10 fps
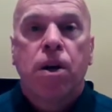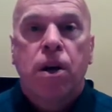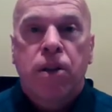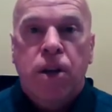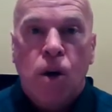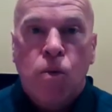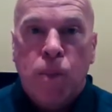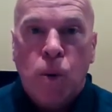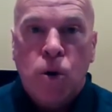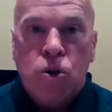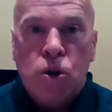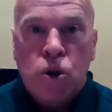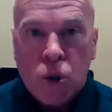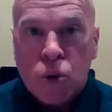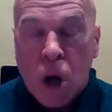that our reports
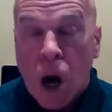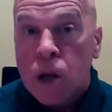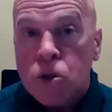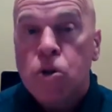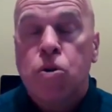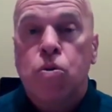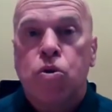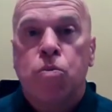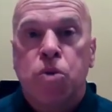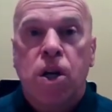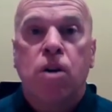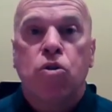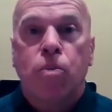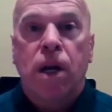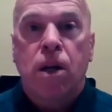do constitute
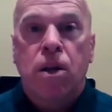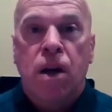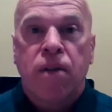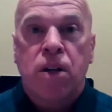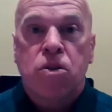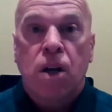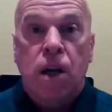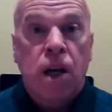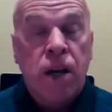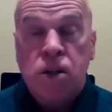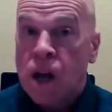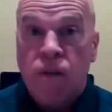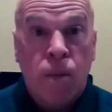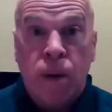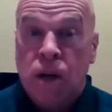substantial medical evidence has
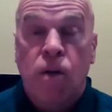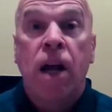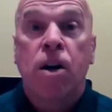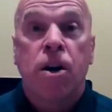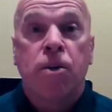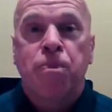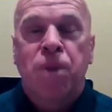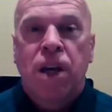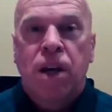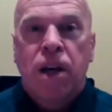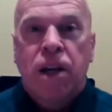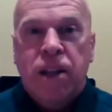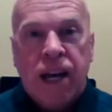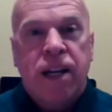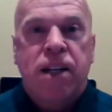never been greater
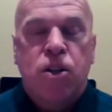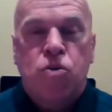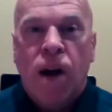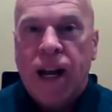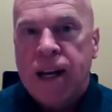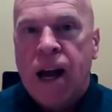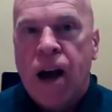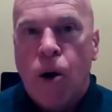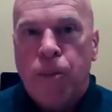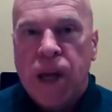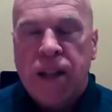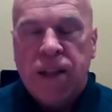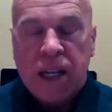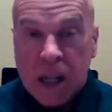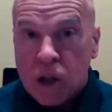than it is right now. And
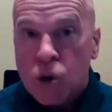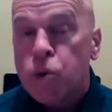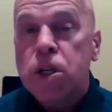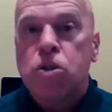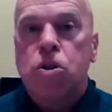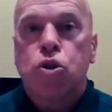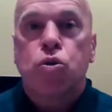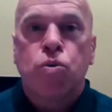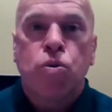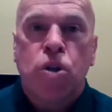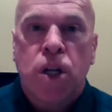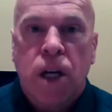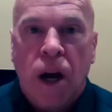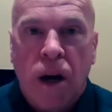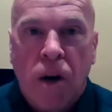the increased scrutiny
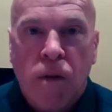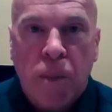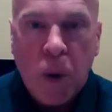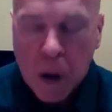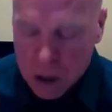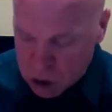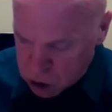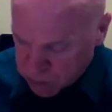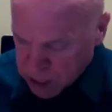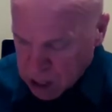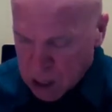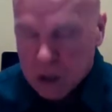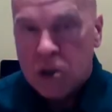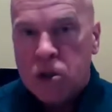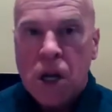on our reports
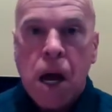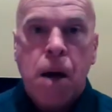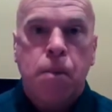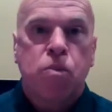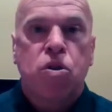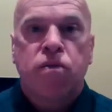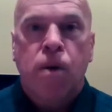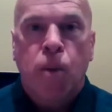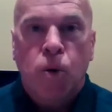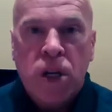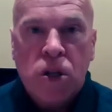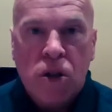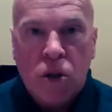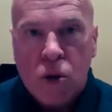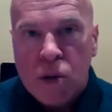stems from a
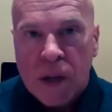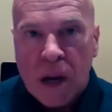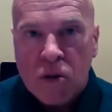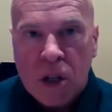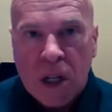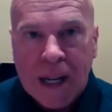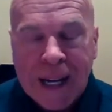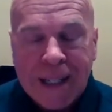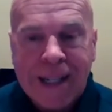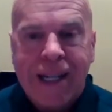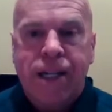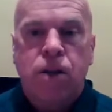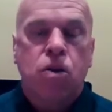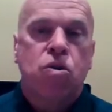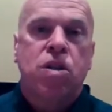recent
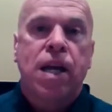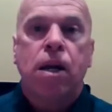2019 state